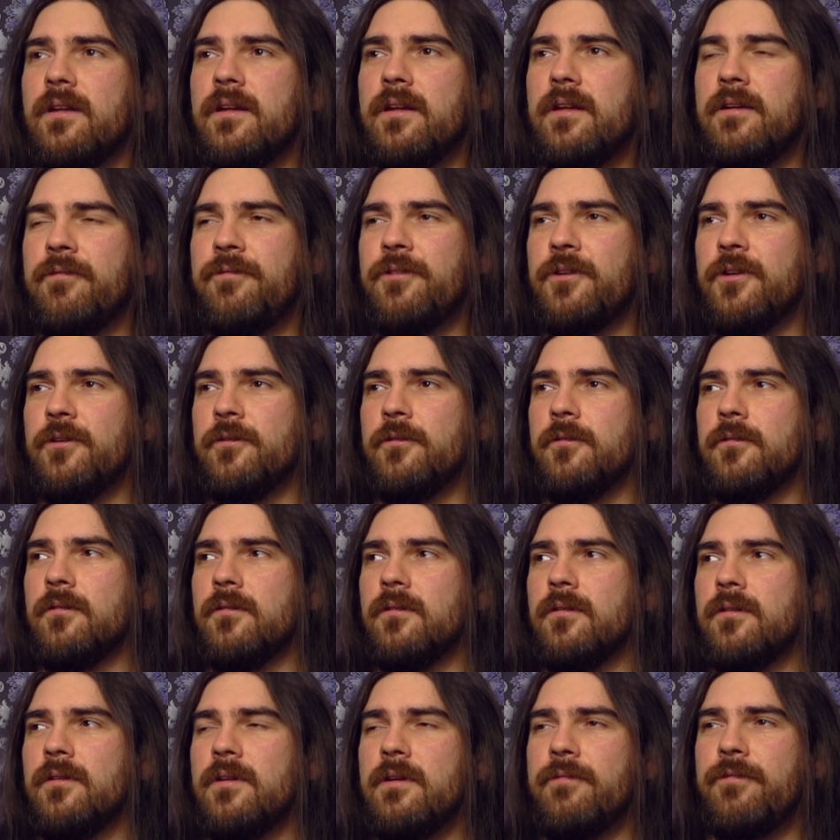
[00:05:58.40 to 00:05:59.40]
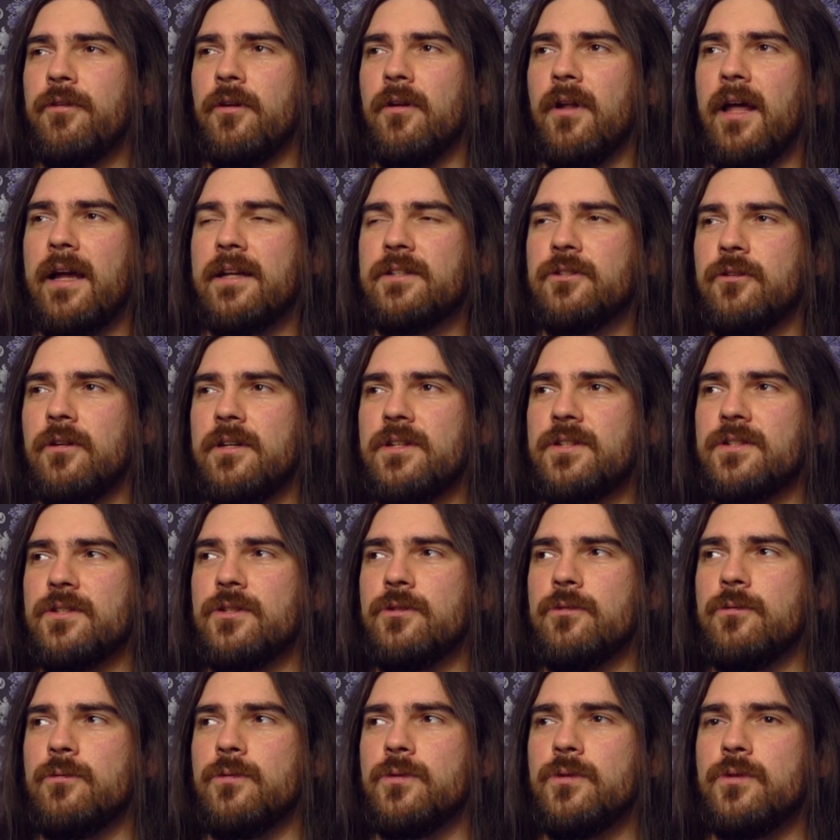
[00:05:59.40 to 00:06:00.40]
If you like to listen
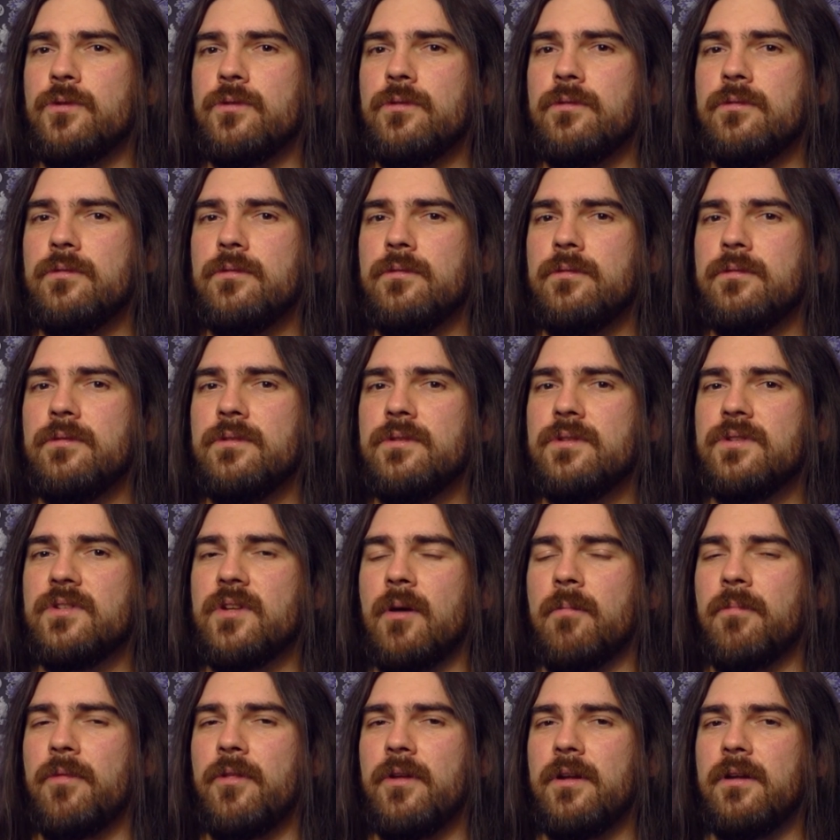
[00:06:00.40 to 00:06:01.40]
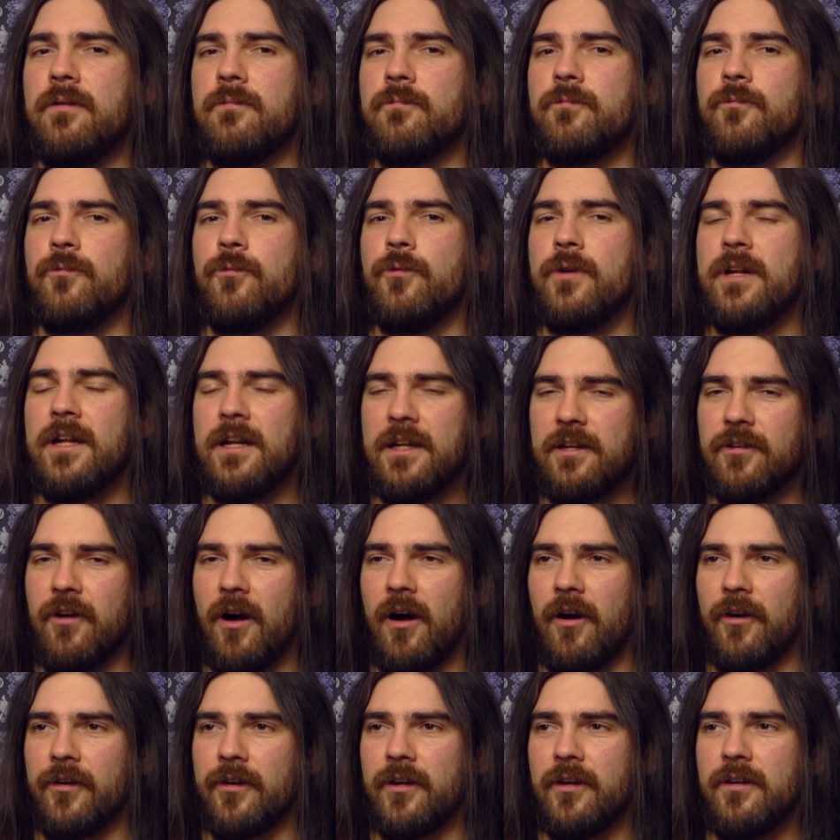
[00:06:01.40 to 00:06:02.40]
to something really
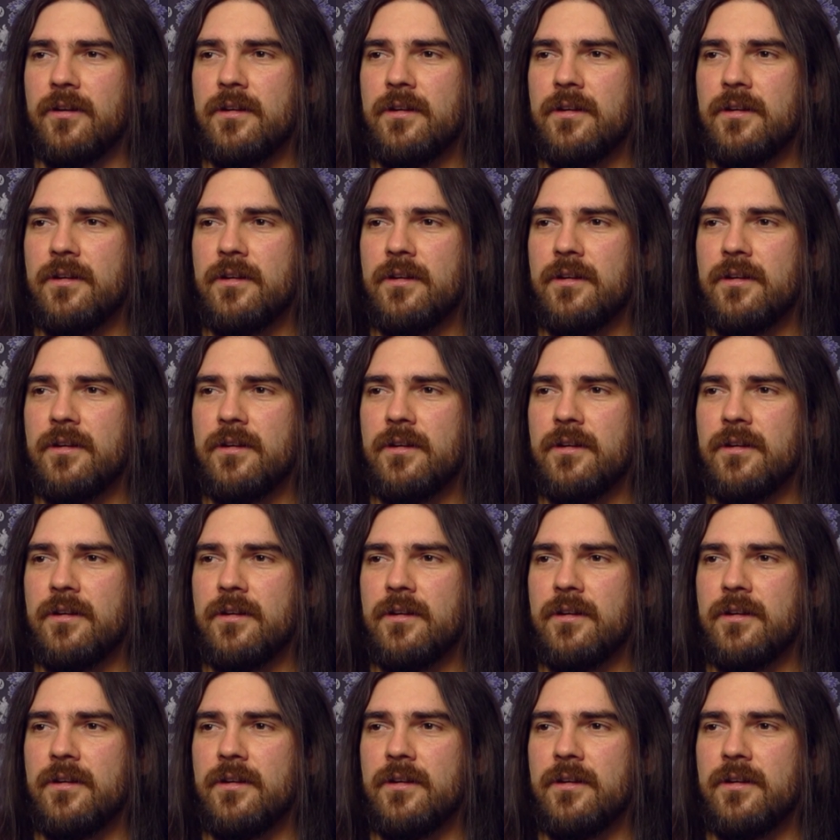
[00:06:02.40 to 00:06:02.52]
dark,